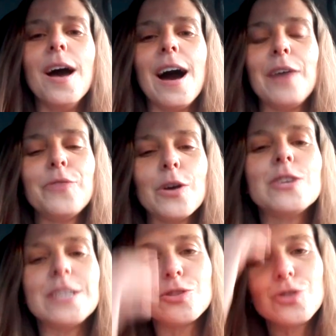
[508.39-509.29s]
i found
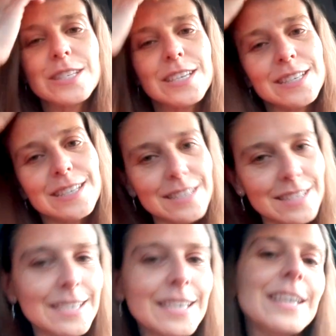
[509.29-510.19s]
it interesting to
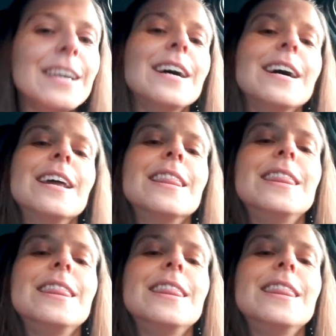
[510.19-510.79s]
see uh,